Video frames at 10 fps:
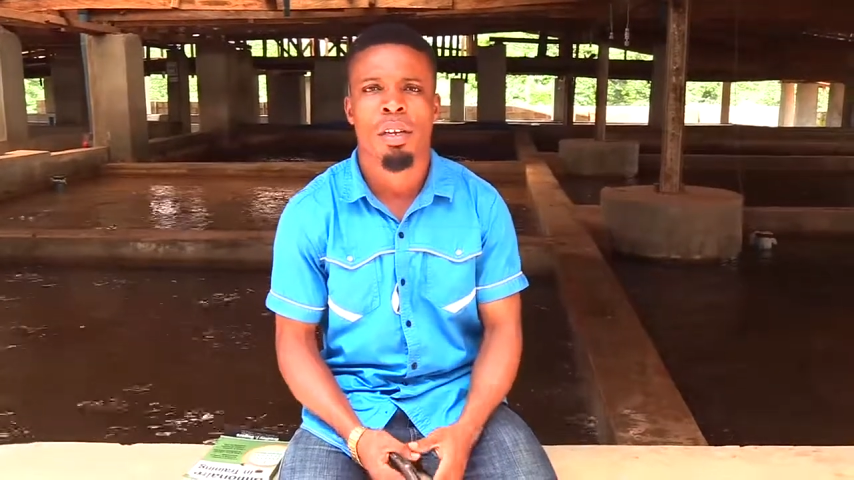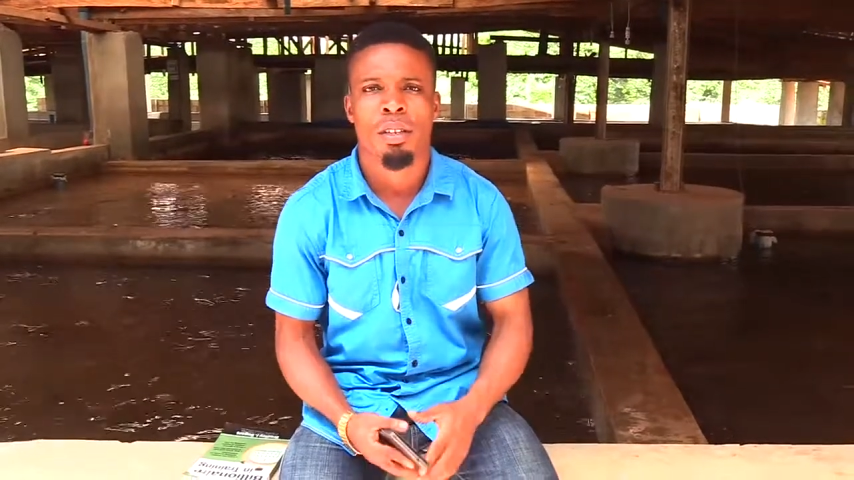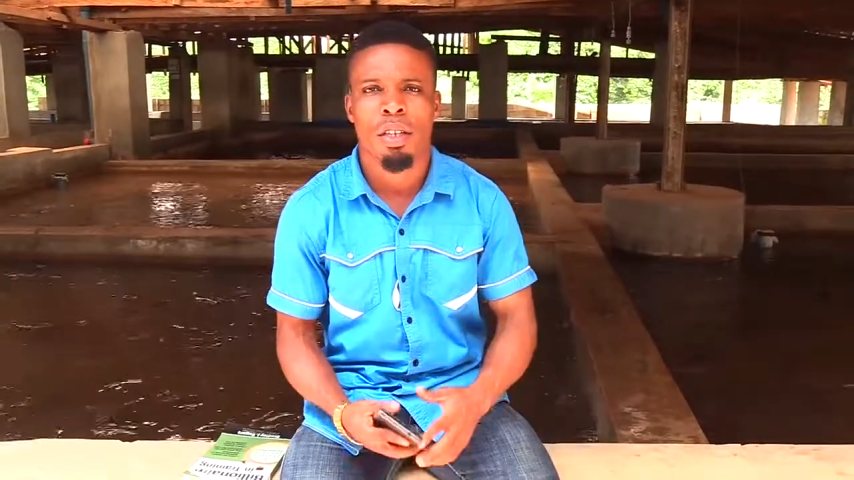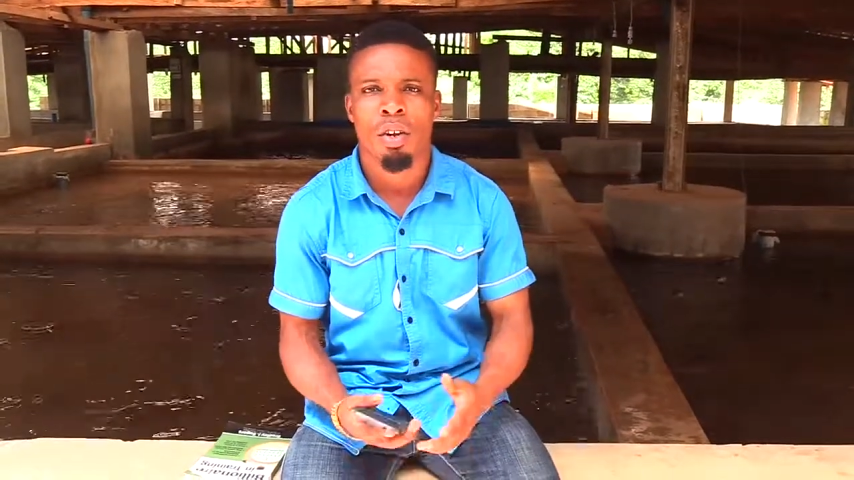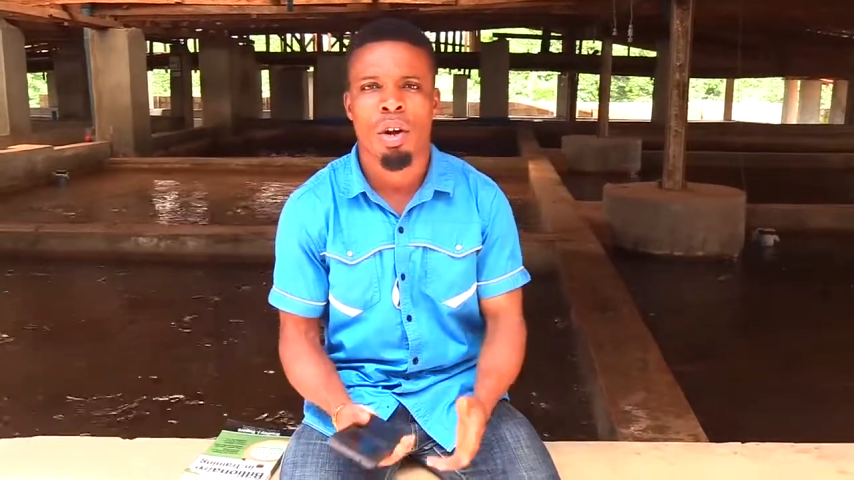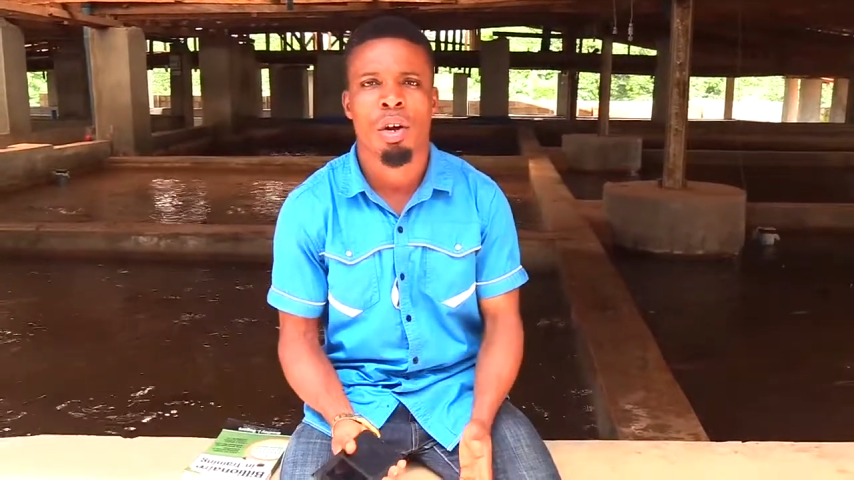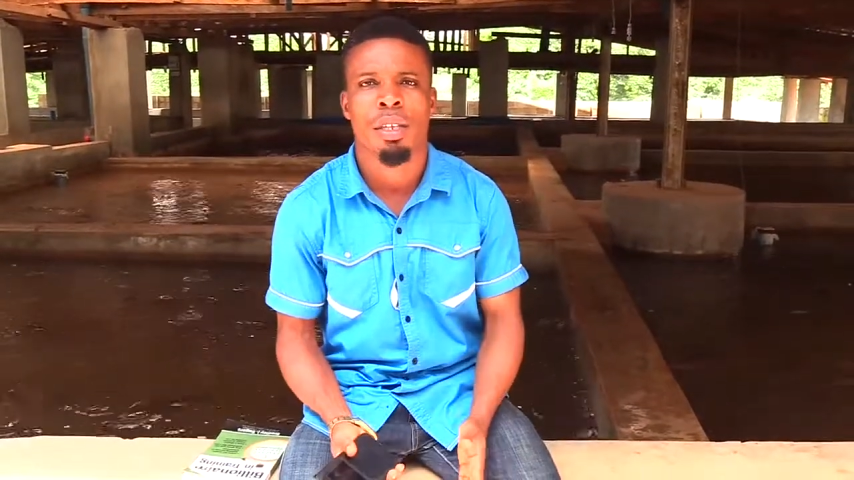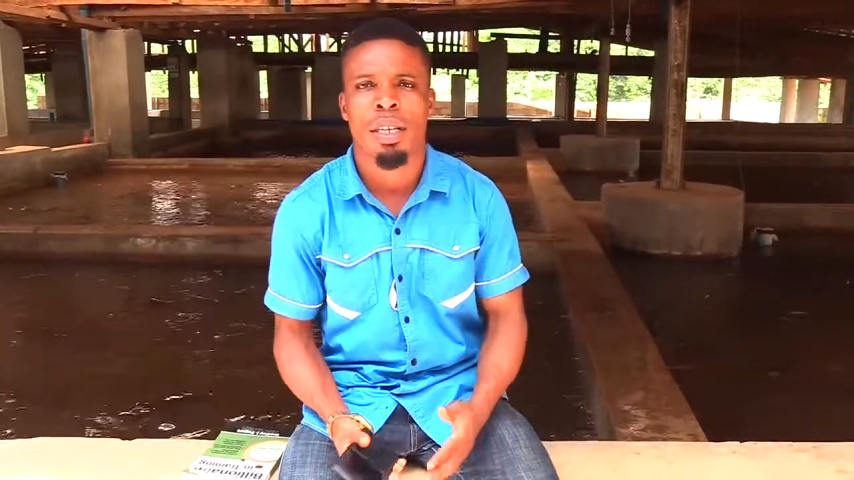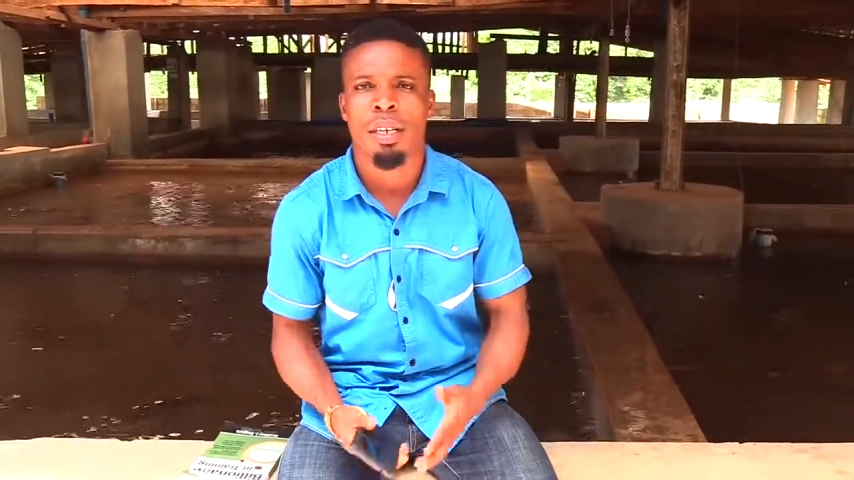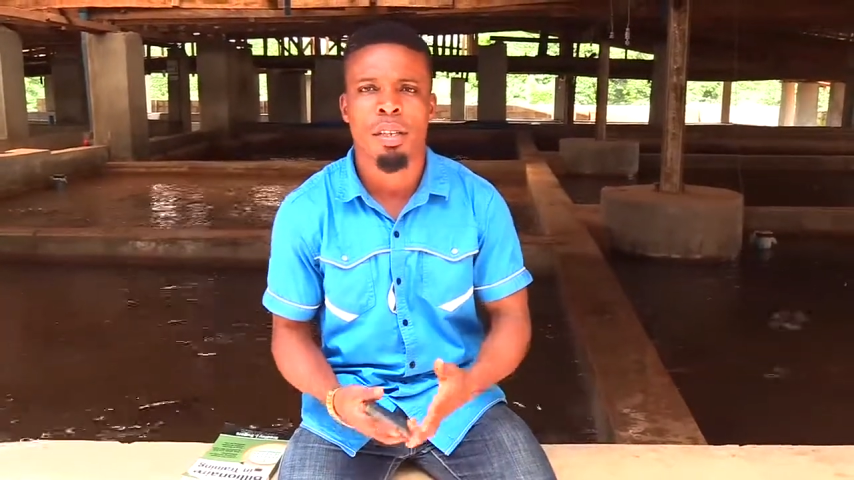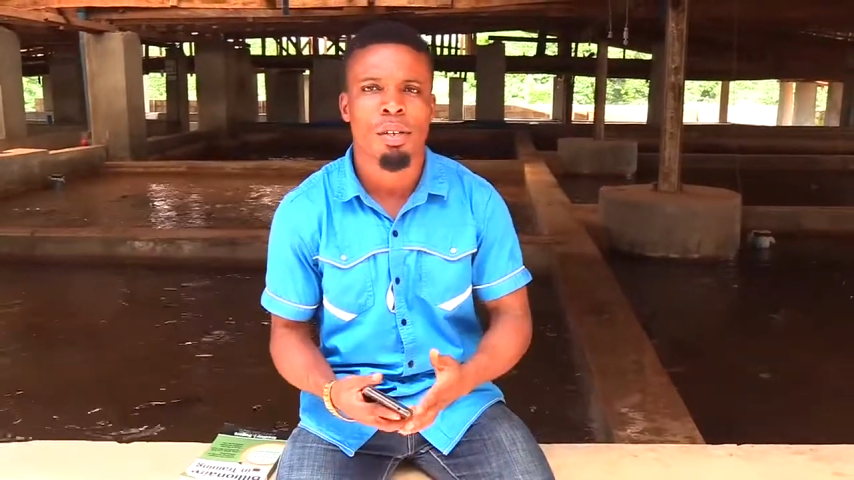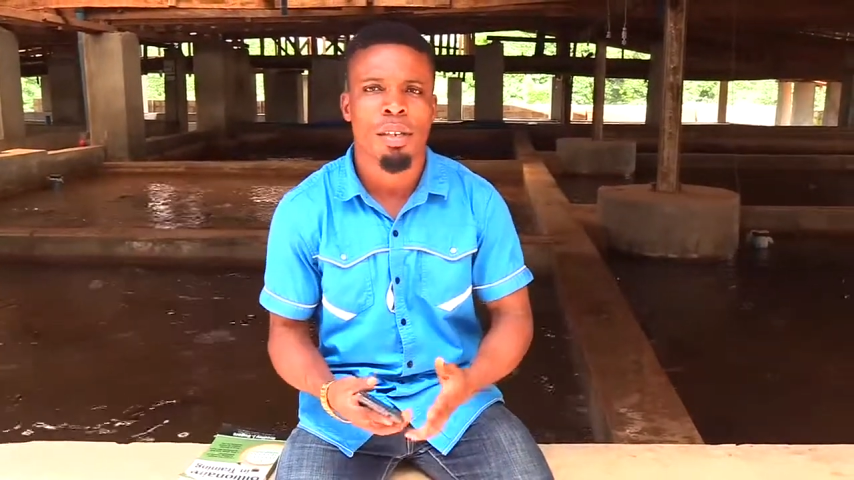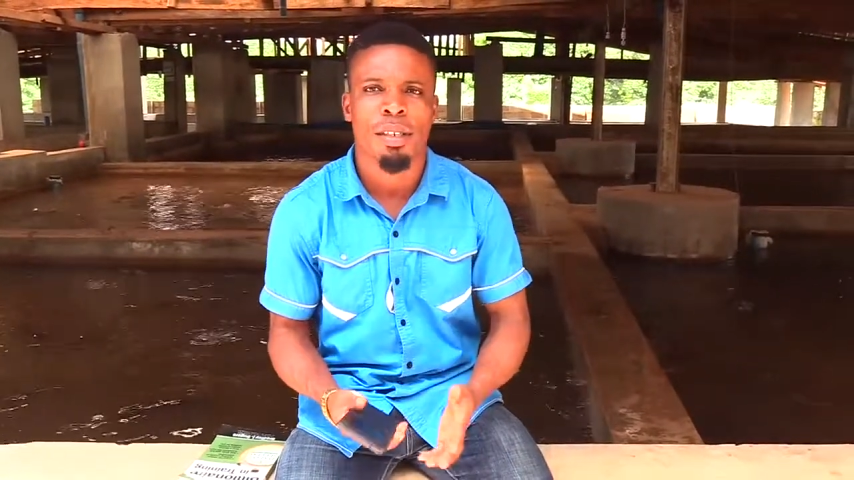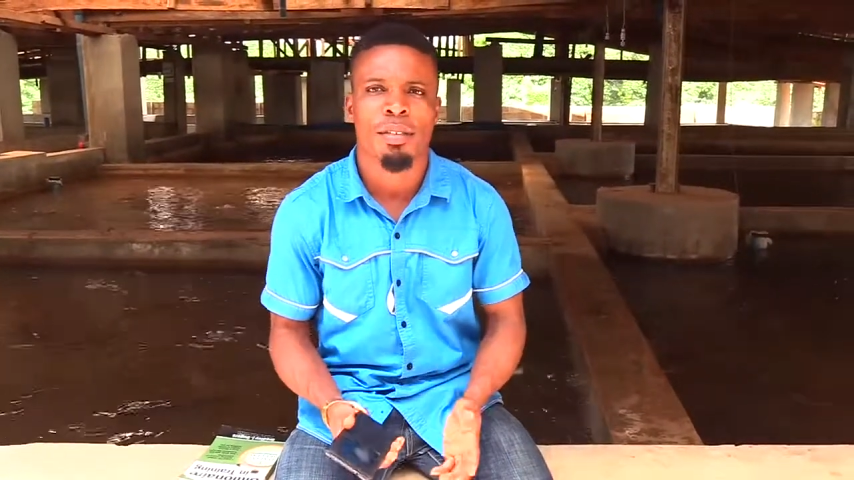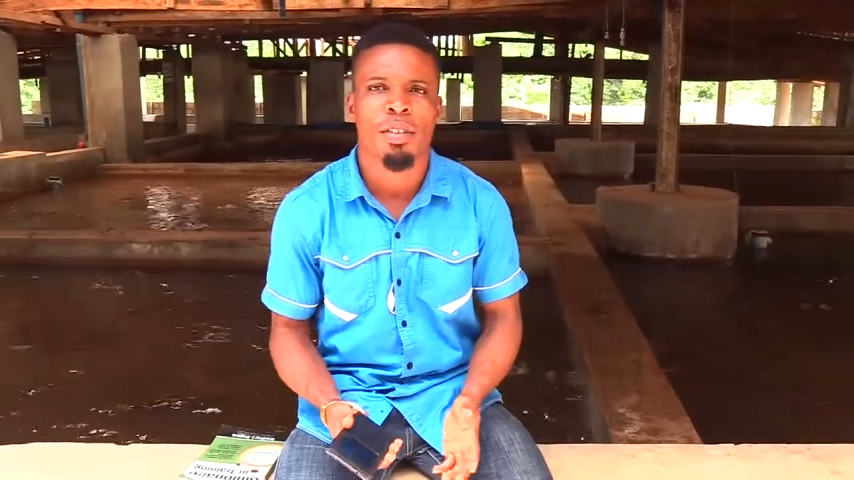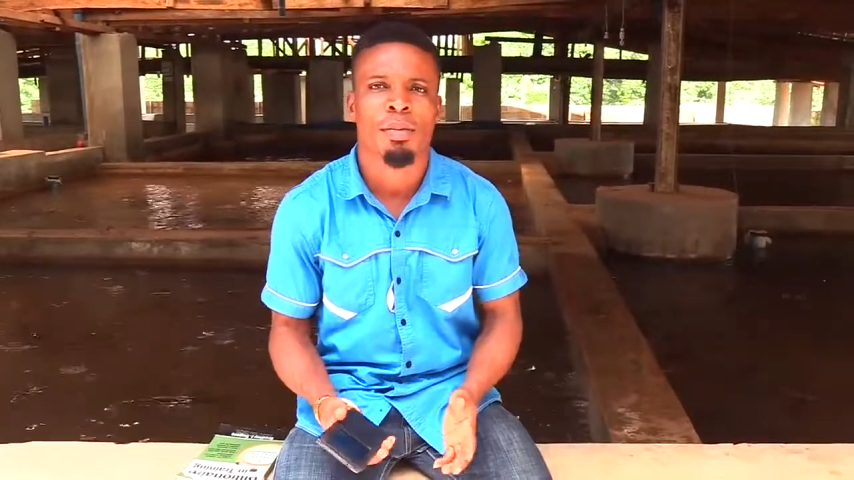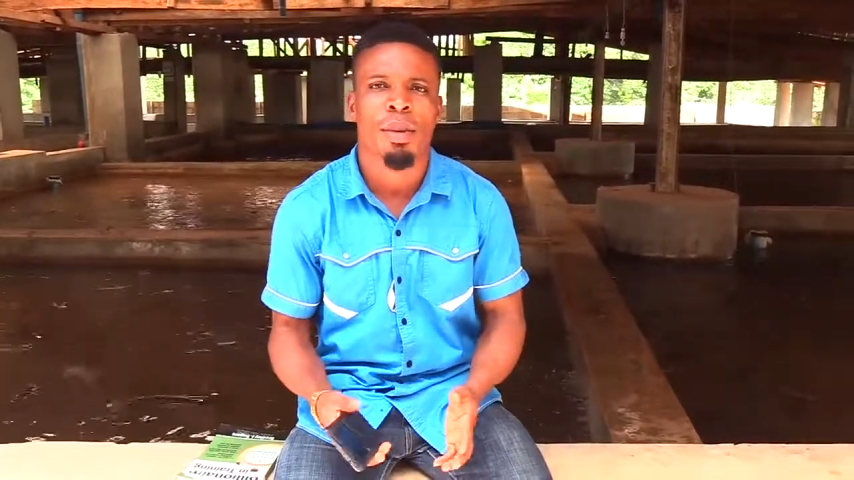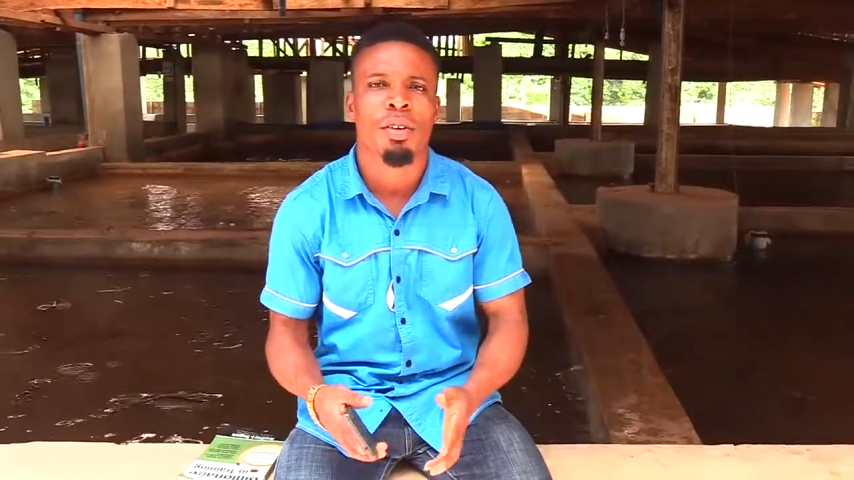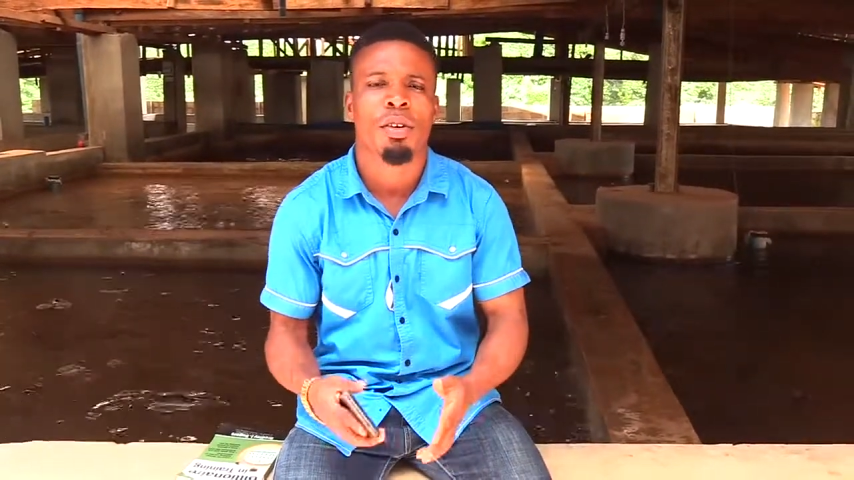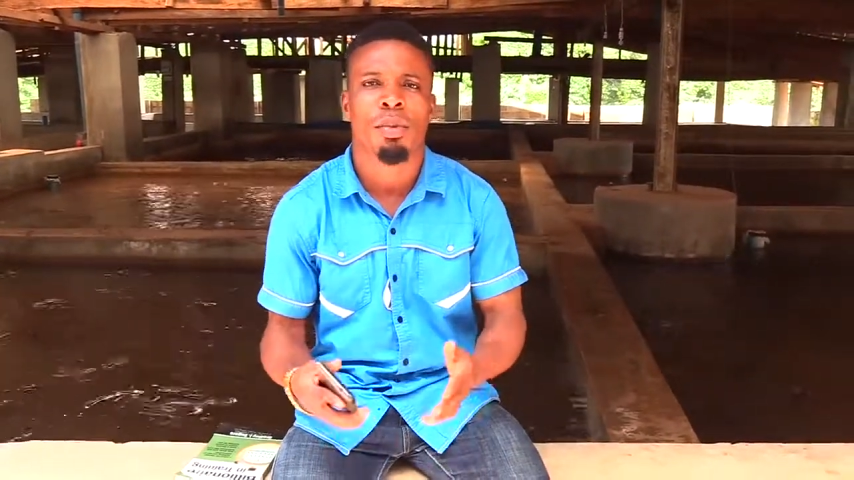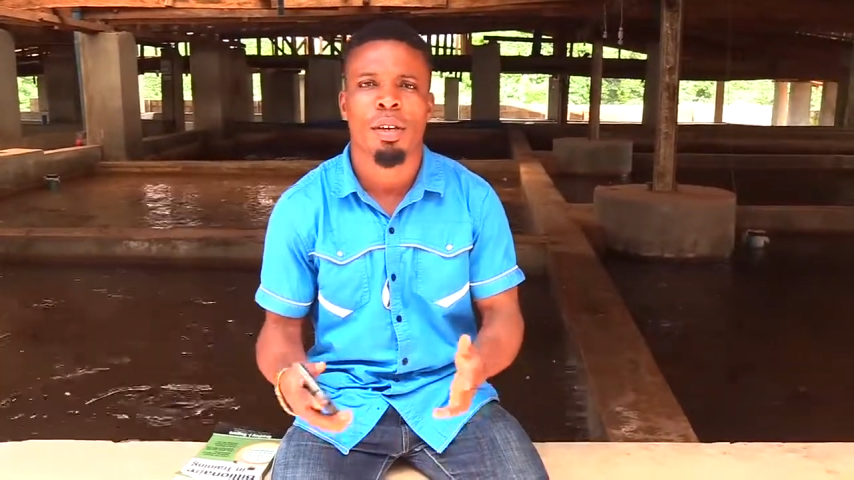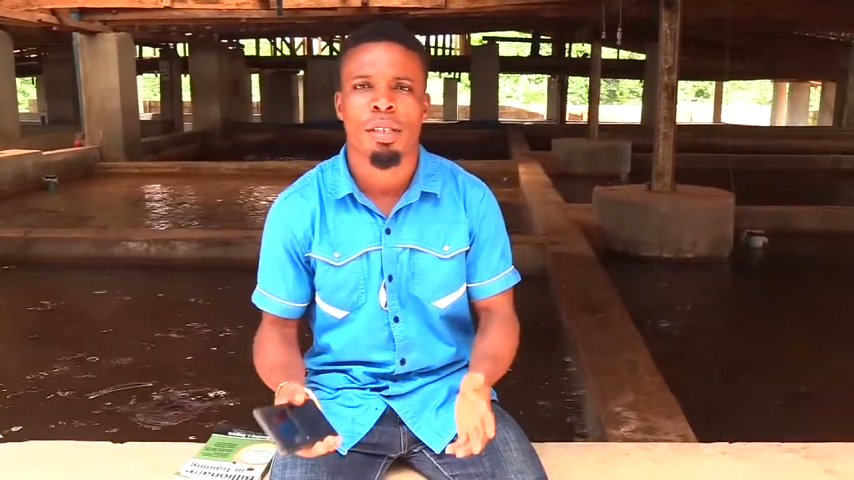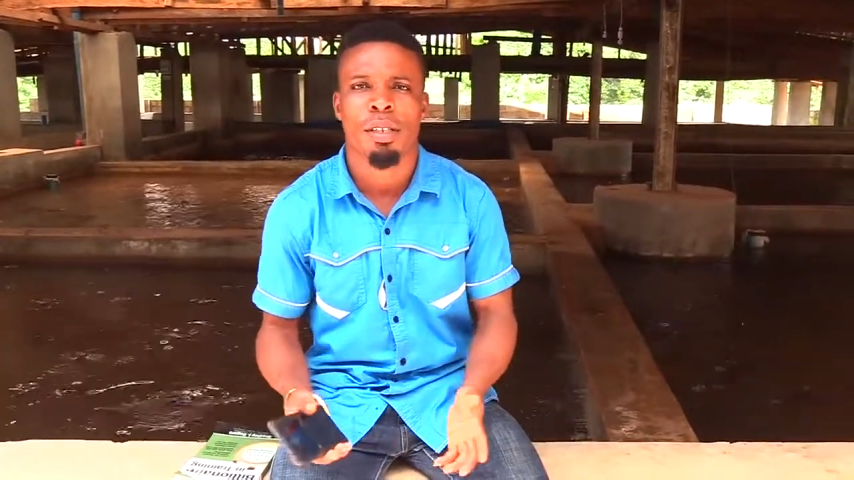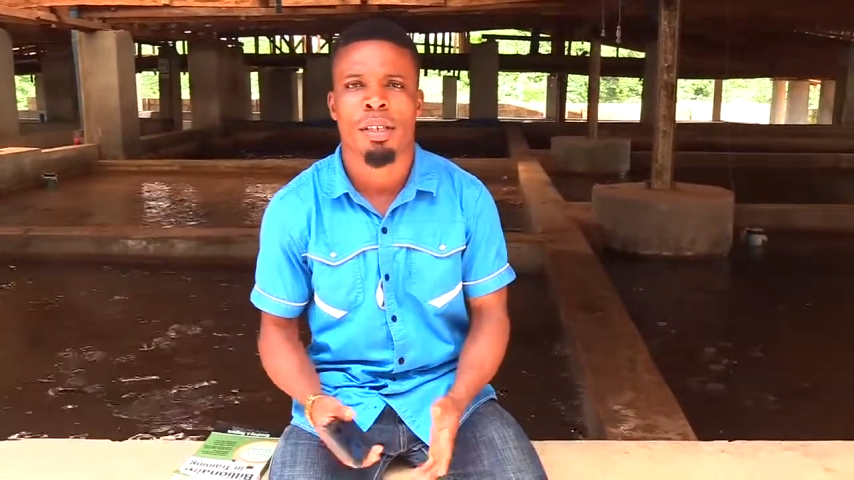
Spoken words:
They call, they need all these things, but nobody.